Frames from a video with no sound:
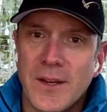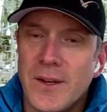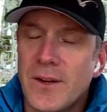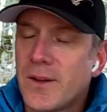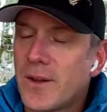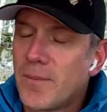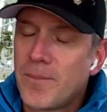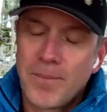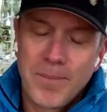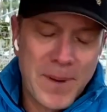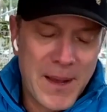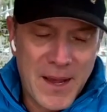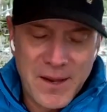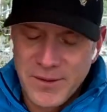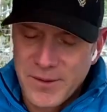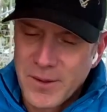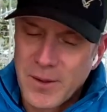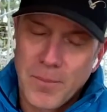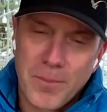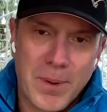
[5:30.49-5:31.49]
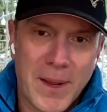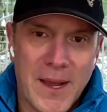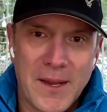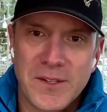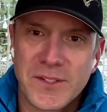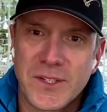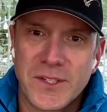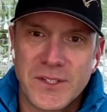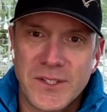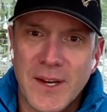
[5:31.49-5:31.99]
You're the best of the
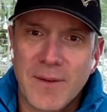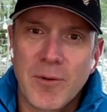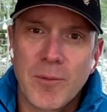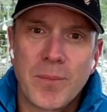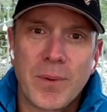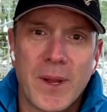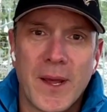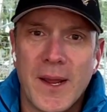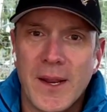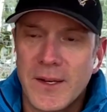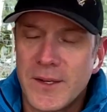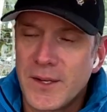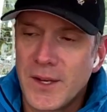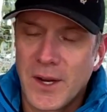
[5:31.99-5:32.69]
best that's ever played,